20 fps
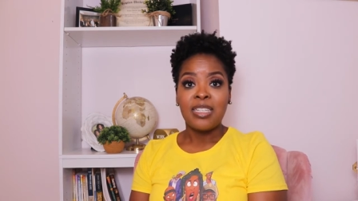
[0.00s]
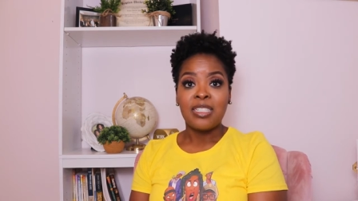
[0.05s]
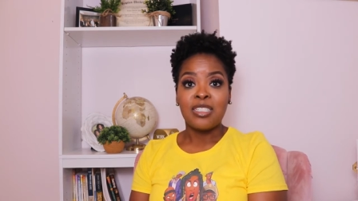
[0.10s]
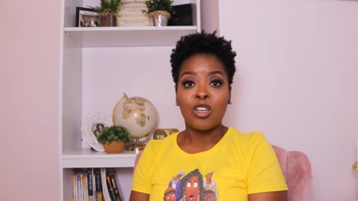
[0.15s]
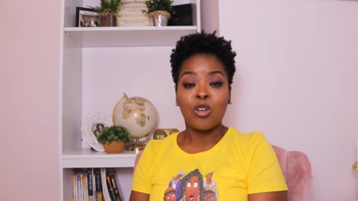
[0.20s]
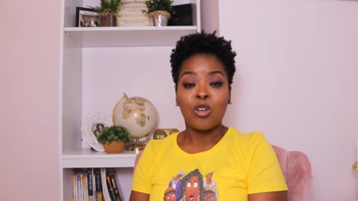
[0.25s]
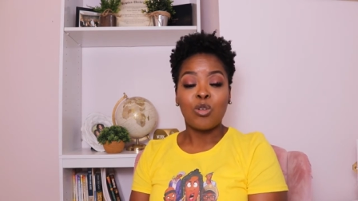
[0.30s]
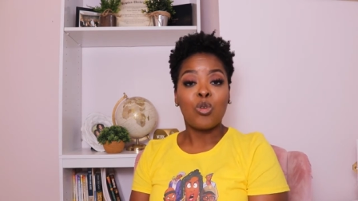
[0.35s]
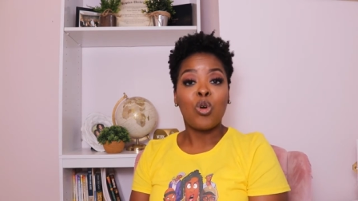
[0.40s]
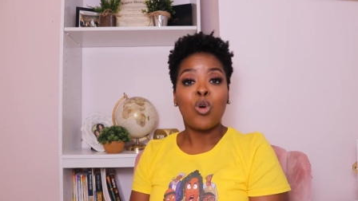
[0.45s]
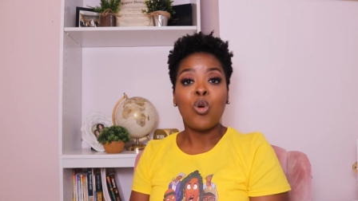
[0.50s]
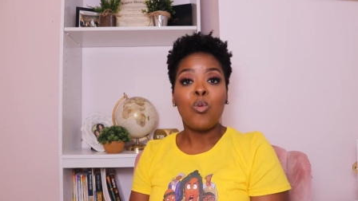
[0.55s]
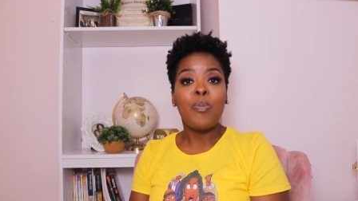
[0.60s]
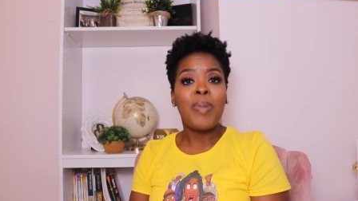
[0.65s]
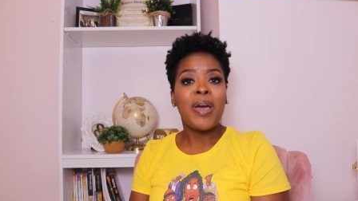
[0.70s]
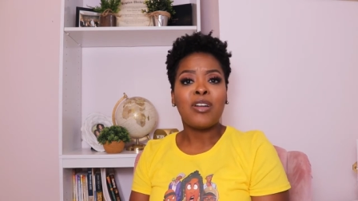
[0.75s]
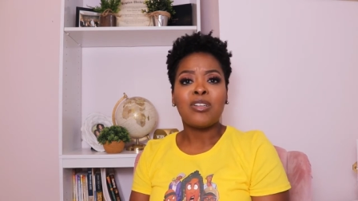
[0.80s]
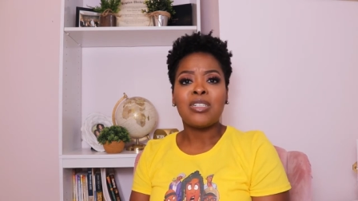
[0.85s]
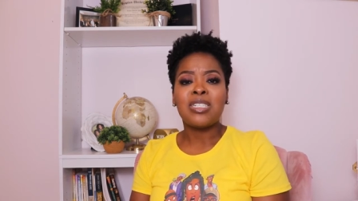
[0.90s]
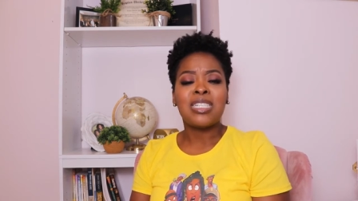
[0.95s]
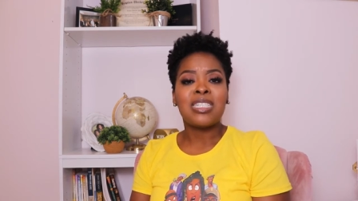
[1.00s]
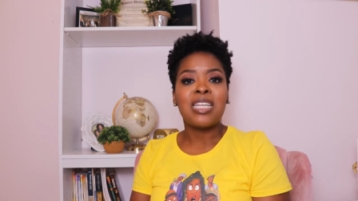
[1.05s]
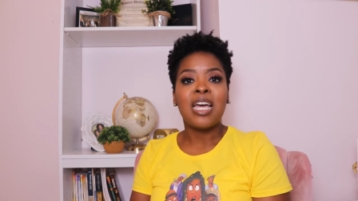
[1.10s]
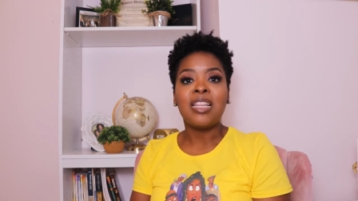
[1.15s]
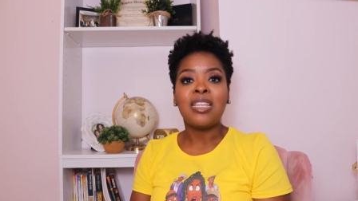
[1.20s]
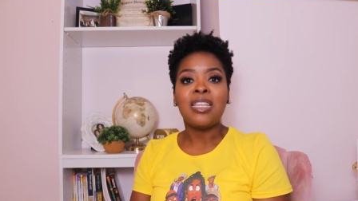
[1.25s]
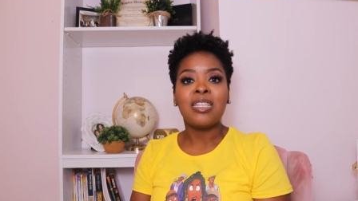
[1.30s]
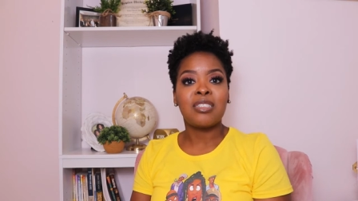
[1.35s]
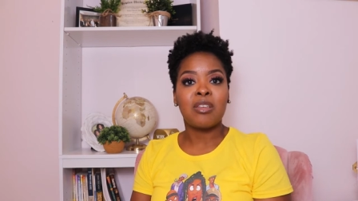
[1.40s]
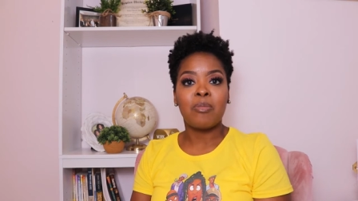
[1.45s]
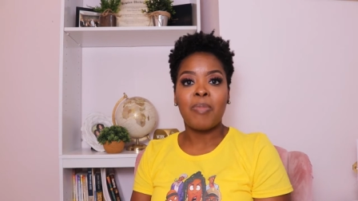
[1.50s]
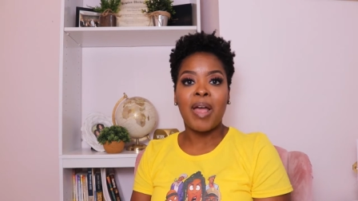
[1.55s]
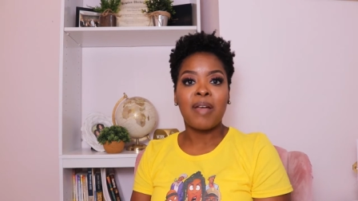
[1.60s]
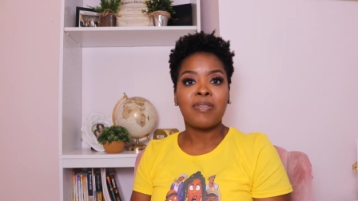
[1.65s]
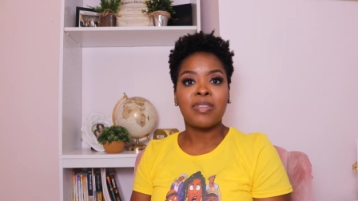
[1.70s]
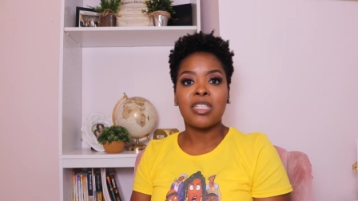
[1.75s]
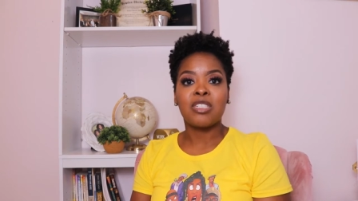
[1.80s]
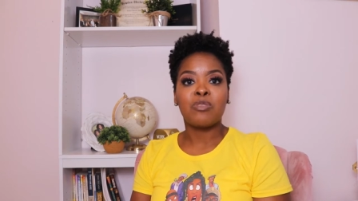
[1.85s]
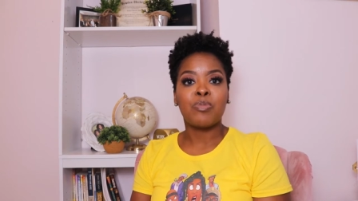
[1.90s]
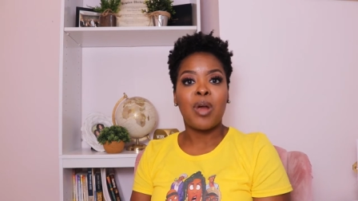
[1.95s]
So who better to tell us
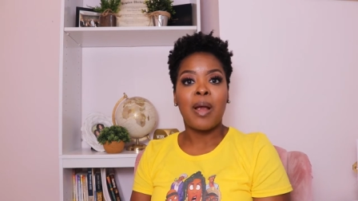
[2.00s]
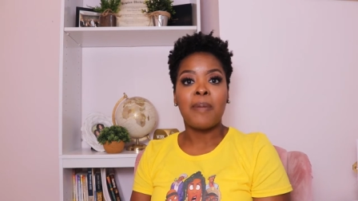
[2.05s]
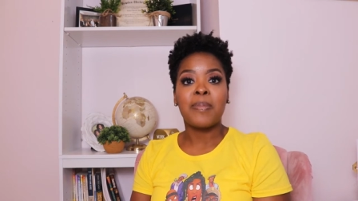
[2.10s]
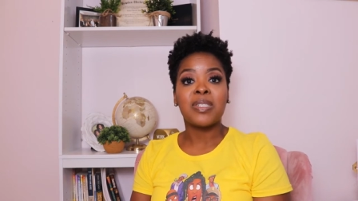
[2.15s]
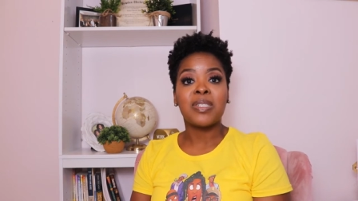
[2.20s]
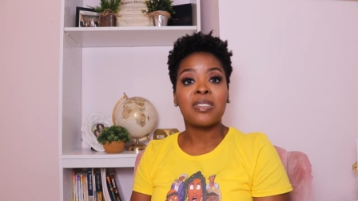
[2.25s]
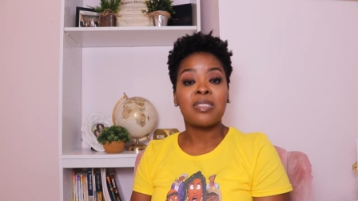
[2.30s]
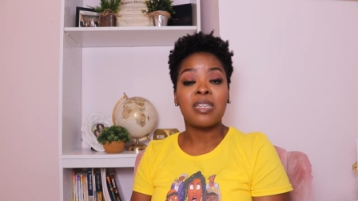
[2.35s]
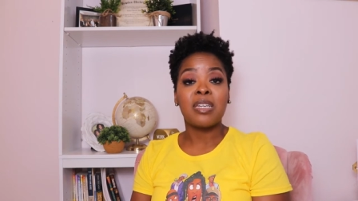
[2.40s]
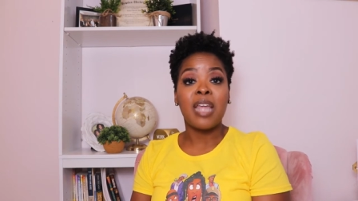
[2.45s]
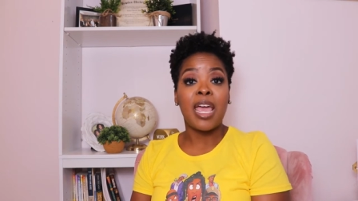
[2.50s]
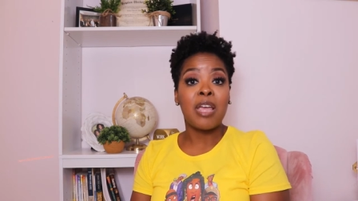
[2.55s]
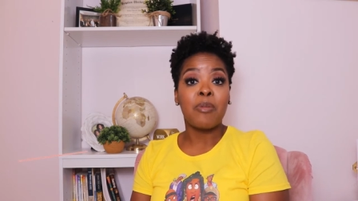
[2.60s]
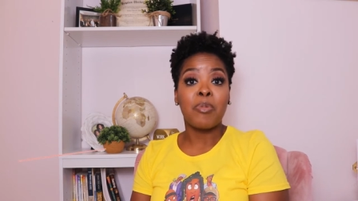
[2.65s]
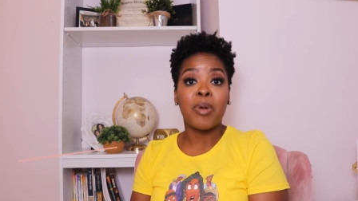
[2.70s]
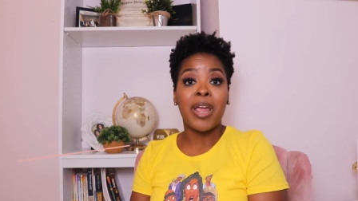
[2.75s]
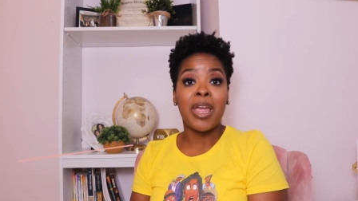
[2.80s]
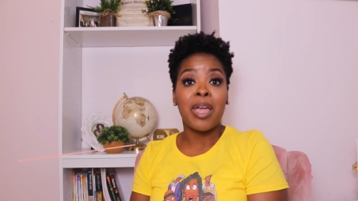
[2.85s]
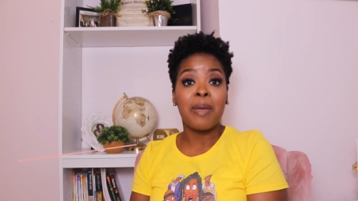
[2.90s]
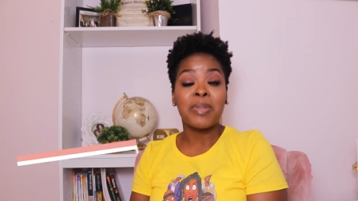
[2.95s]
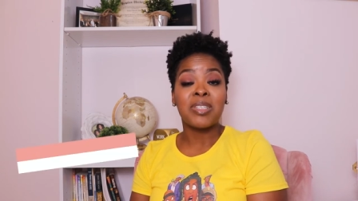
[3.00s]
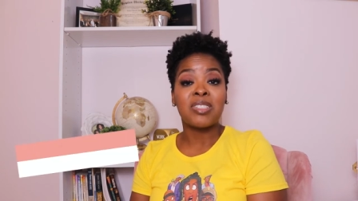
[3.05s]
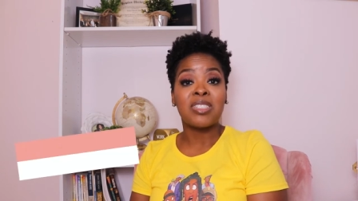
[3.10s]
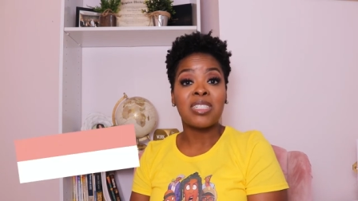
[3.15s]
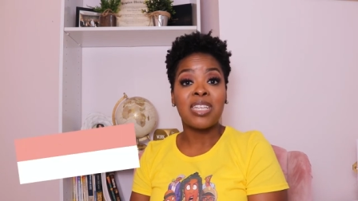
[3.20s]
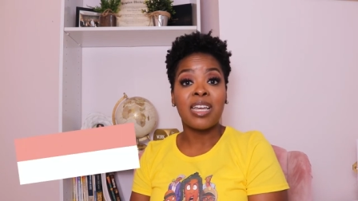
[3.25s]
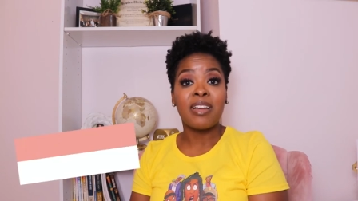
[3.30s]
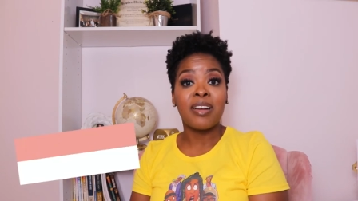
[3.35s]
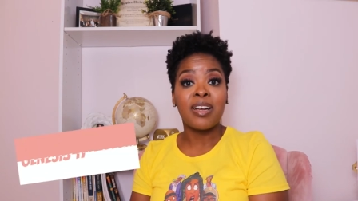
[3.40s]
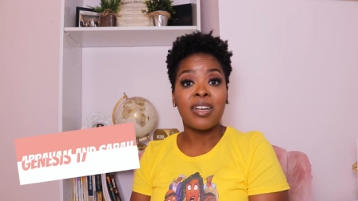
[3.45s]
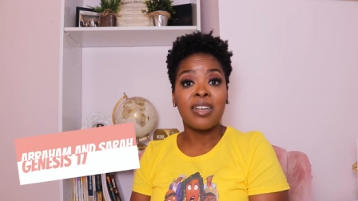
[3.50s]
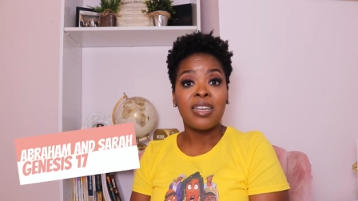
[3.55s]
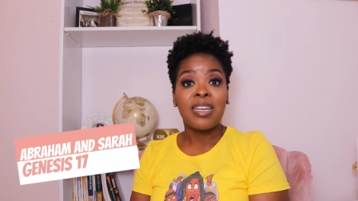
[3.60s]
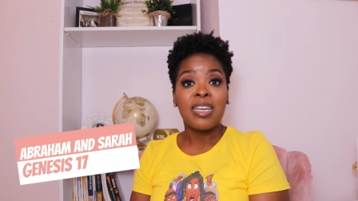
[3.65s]
about this promise than Abraham and Sarah?